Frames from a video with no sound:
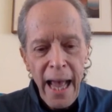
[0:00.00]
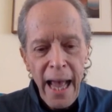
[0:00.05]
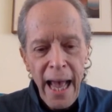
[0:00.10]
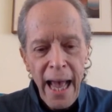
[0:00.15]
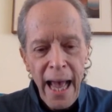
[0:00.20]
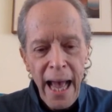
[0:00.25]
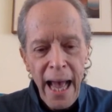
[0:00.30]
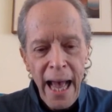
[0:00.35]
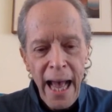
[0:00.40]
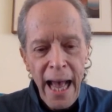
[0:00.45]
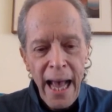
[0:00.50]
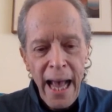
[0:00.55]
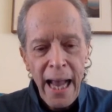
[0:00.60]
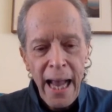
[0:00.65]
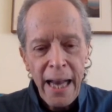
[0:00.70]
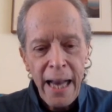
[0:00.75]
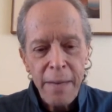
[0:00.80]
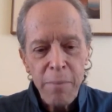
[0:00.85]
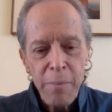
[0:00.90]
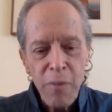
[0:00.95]

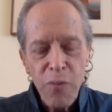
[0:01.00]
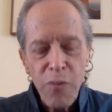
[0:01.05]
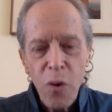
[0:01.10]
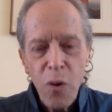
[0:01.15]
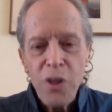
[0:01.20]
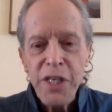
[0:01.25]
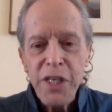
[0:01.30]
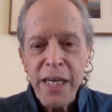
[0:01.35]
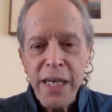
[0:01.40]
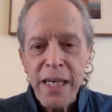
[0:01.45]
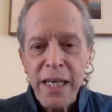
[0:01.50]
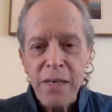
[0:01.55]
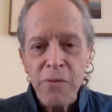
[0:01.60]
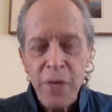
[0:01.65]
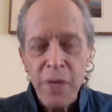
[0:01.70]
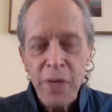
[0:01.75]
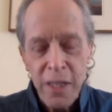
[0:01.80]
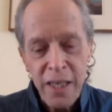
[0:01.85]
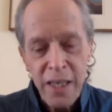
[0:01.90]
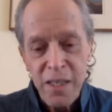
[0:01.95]
And before she could
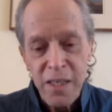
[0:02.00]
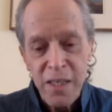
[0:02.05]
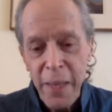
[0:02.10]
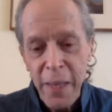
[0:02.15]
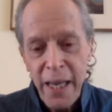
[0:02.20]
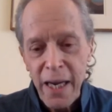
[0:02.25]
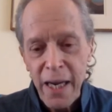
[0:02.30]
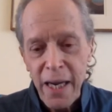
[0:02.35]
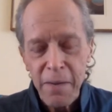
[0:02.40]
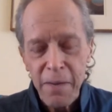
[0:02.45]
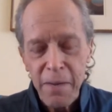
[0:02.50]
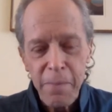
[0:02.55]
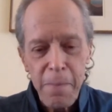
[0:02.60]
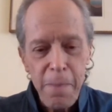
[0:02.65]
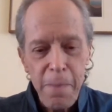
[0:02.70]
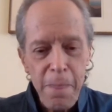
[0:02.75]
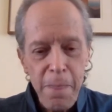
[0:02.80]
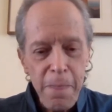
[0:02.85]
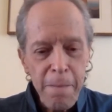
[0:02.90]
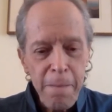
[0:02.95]
really speak,
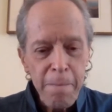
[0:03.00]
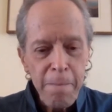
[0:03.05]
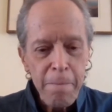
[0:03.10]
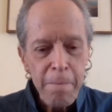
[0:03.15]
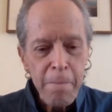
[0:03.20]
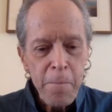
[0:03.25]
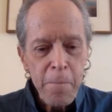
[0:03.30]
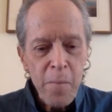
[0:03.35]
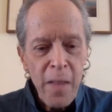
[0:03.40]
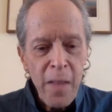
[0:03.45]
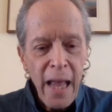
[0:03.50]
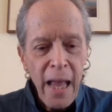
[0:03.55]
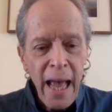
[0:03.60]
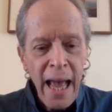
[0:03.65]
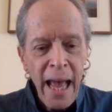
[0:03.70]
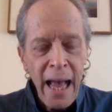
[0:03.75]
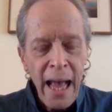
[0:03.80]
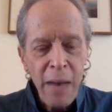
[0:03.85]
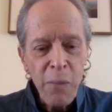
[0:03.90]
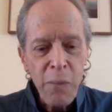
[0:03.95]

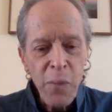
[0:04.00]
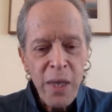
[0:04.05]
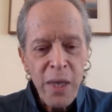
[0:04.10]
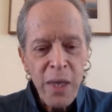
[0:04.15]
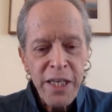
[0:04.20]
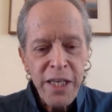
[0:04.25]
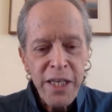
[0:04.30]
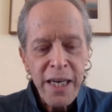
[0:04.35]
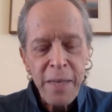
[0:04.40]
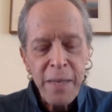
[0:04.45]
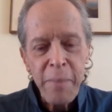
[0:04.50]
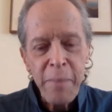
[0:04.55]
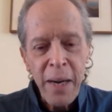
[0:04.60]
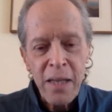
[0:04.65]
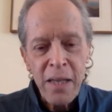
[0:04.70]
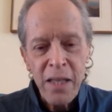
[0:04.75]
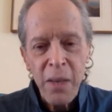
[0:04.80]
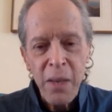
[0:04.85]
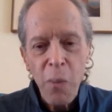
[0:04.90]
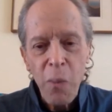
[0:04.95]
and when she could
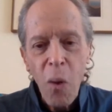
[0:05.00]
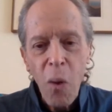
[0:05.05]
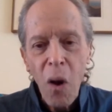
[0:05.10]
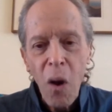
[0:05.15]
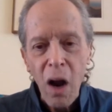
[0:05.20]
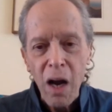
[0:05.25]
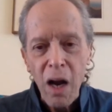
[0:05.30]
barely walk.